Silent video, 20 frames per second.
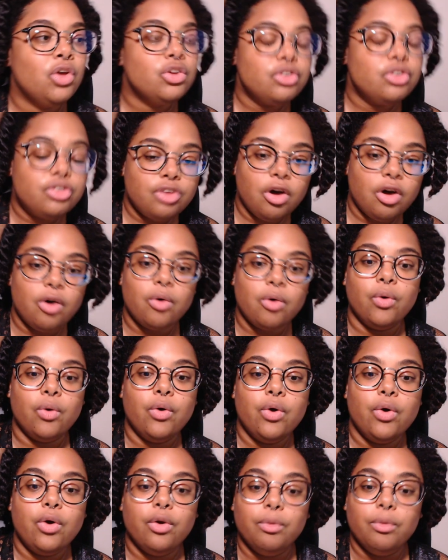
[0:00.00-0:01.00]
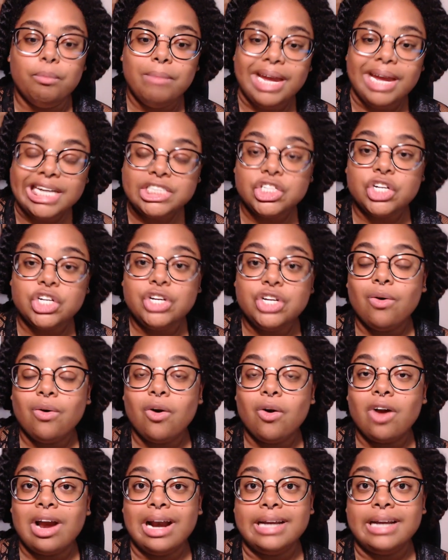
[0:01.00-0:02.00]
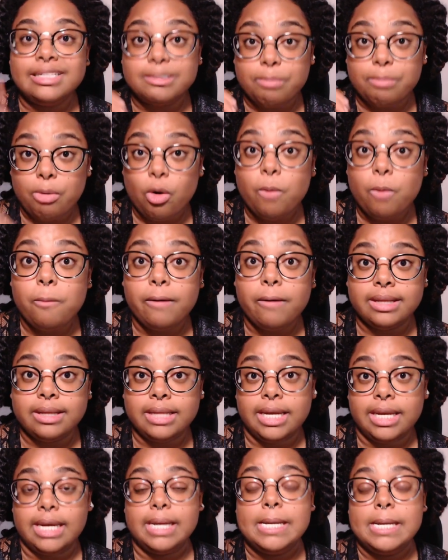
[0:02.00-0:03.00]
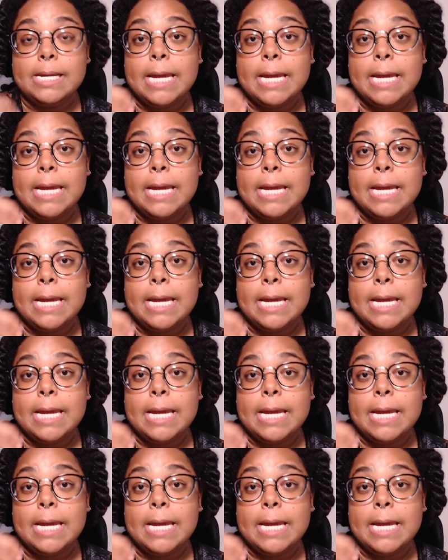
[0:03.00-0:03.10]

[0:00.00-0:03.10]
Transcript: So make sure you organize appropriately.